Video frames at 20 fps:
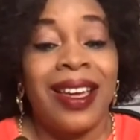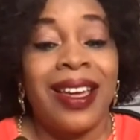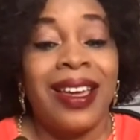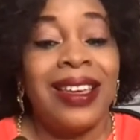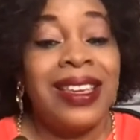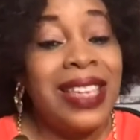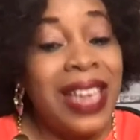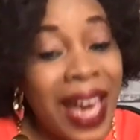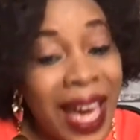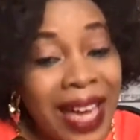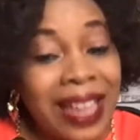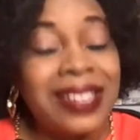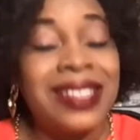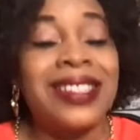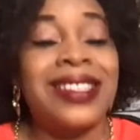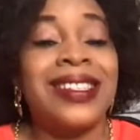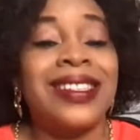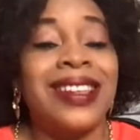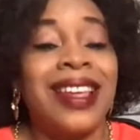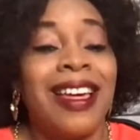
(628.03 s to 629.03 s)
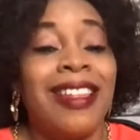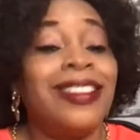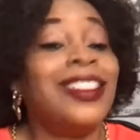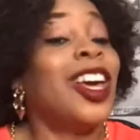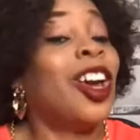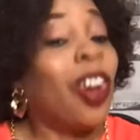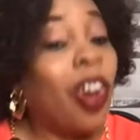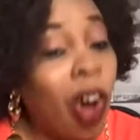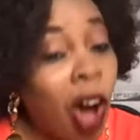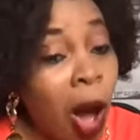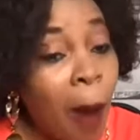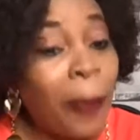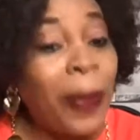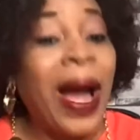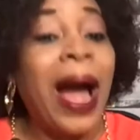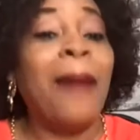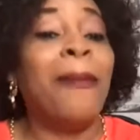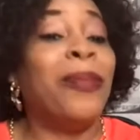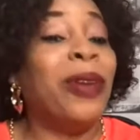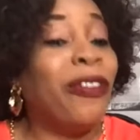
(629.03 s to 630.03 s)
Yes, the cup
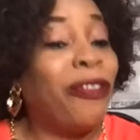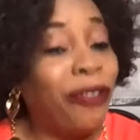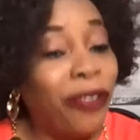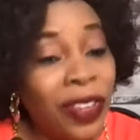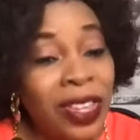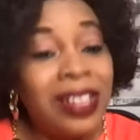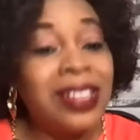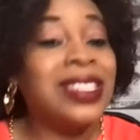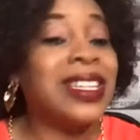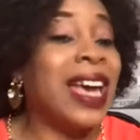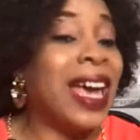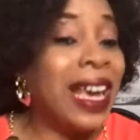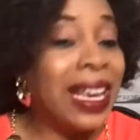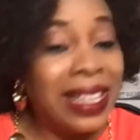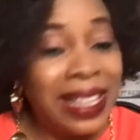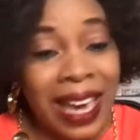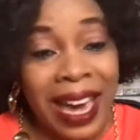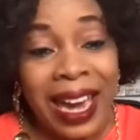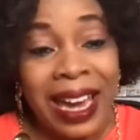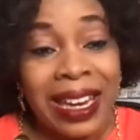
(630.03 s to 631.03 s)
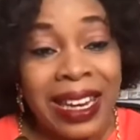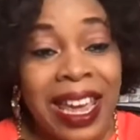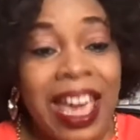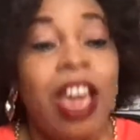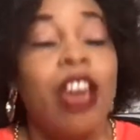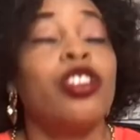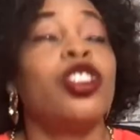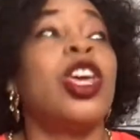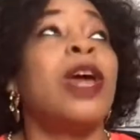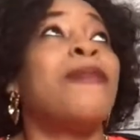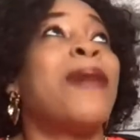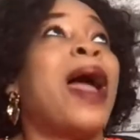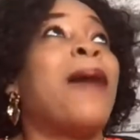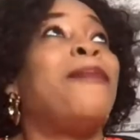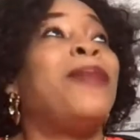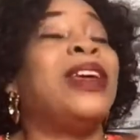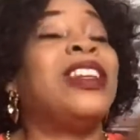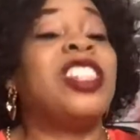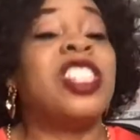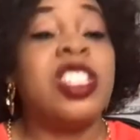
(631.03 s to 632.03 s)
can be filled again. So it might
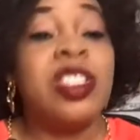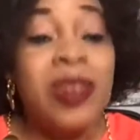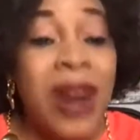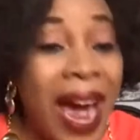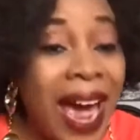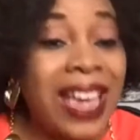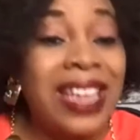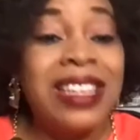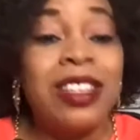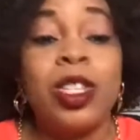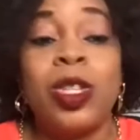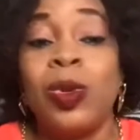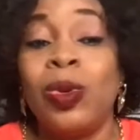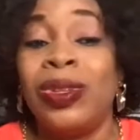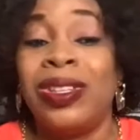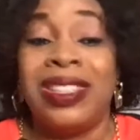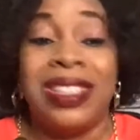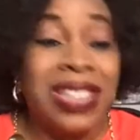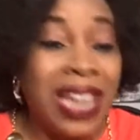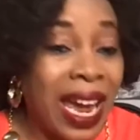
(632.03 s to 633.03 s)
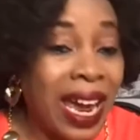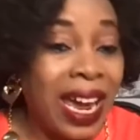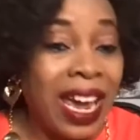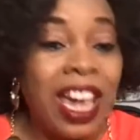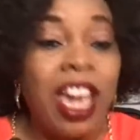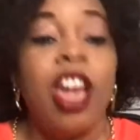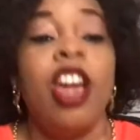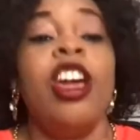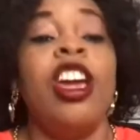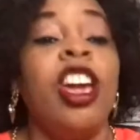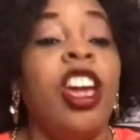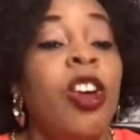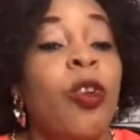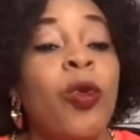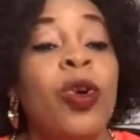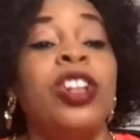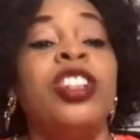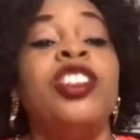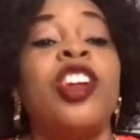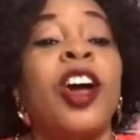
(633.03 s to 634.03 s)
be dry today, it
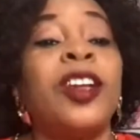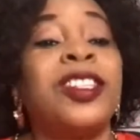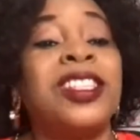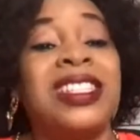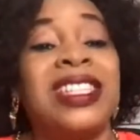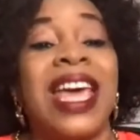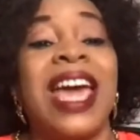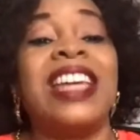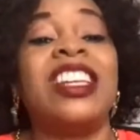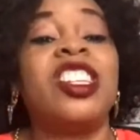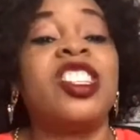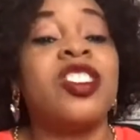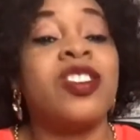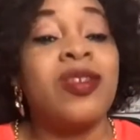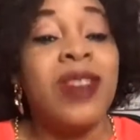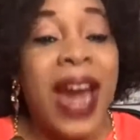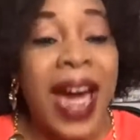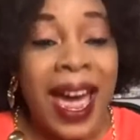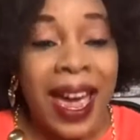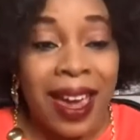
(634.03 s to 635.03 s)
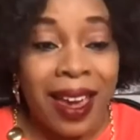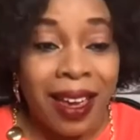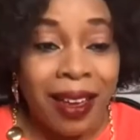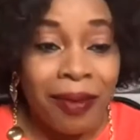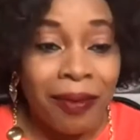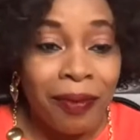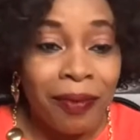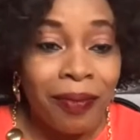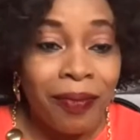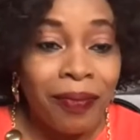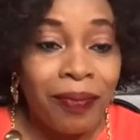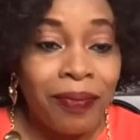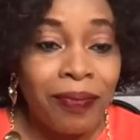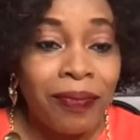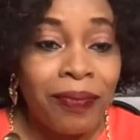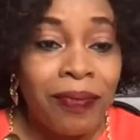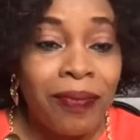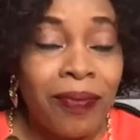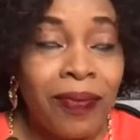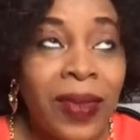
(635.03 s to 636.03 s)
will not stay dry.
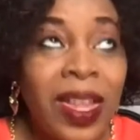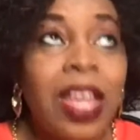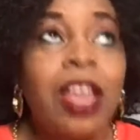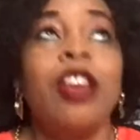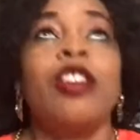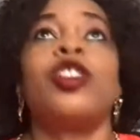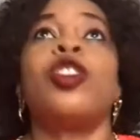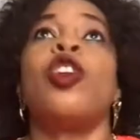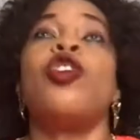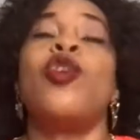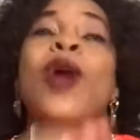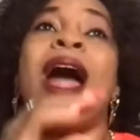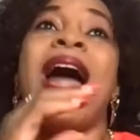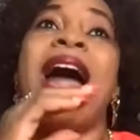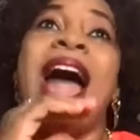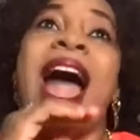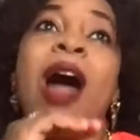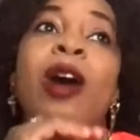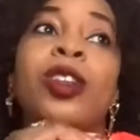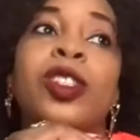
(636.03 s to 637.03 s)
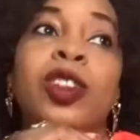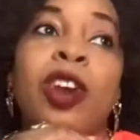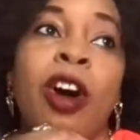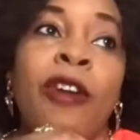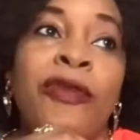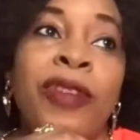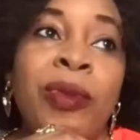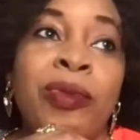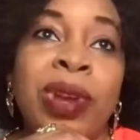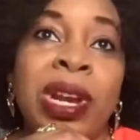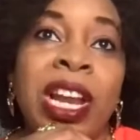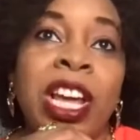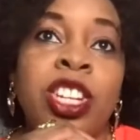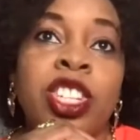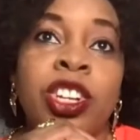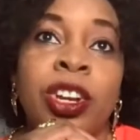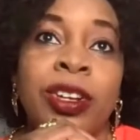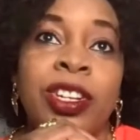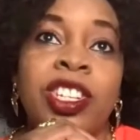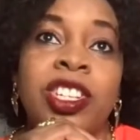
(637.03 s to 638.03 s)
So you are out of a
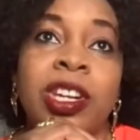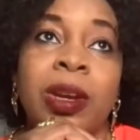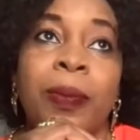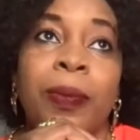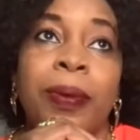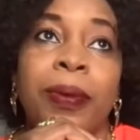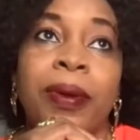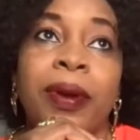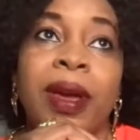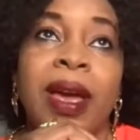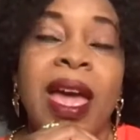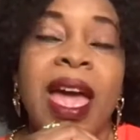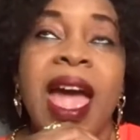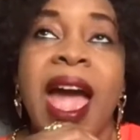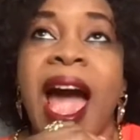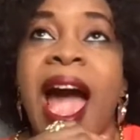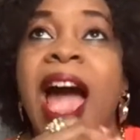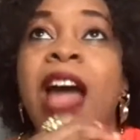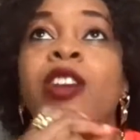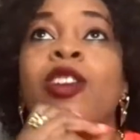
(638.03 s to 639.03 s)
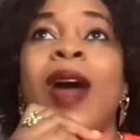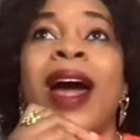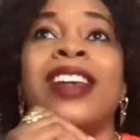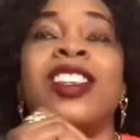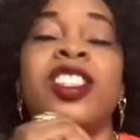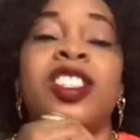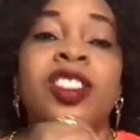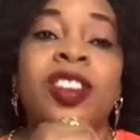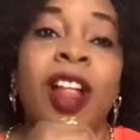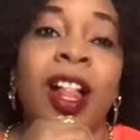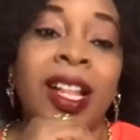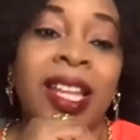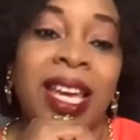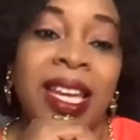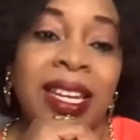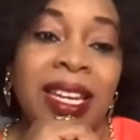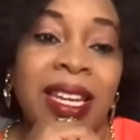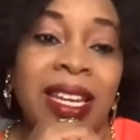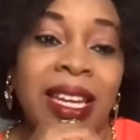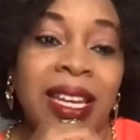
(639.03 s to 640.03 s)
relationship and you are
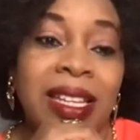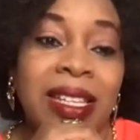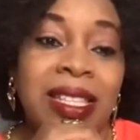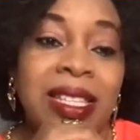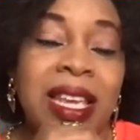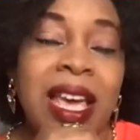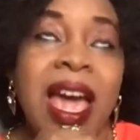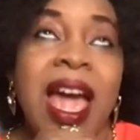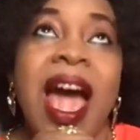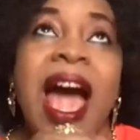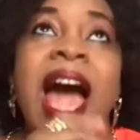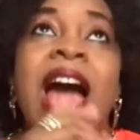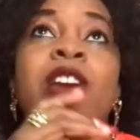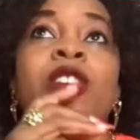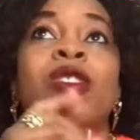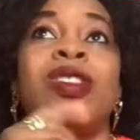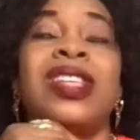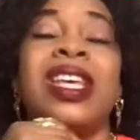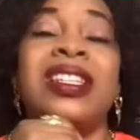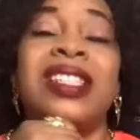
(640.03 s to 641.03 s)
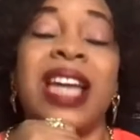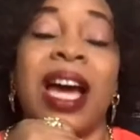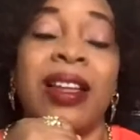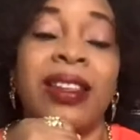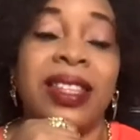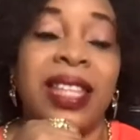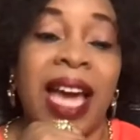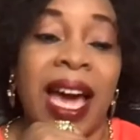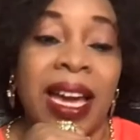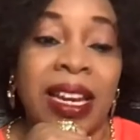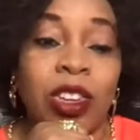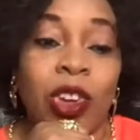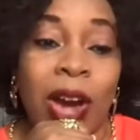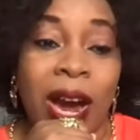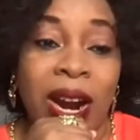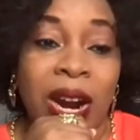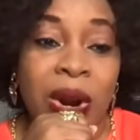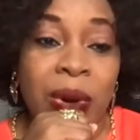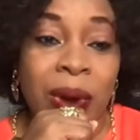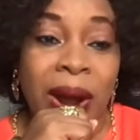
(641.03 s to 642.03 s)
sulking in it, and you sit down there and you
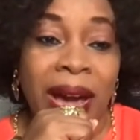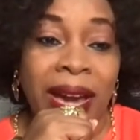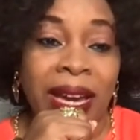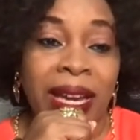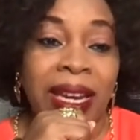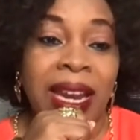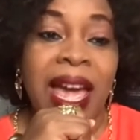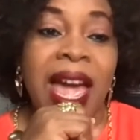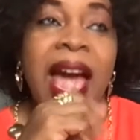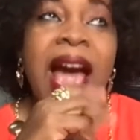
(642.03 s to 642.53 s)
are crying,